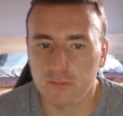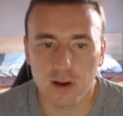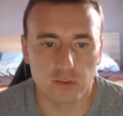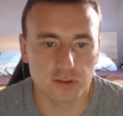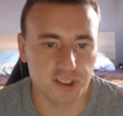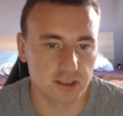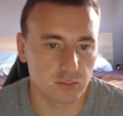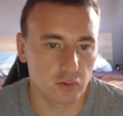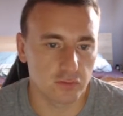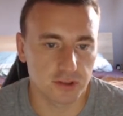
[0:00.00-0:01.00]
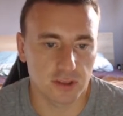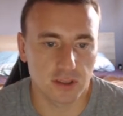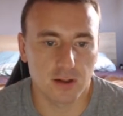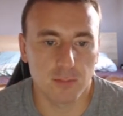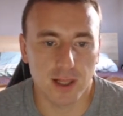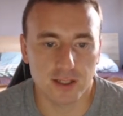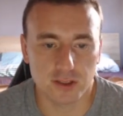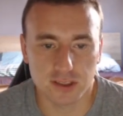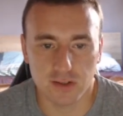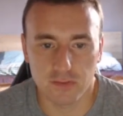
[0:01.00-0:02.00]
or 6 moves, black
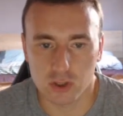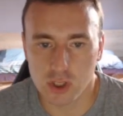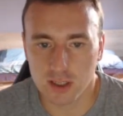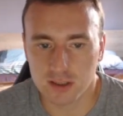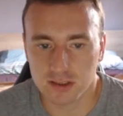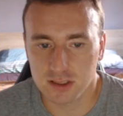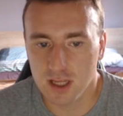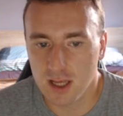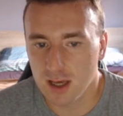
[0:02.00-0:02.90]
just giving checks,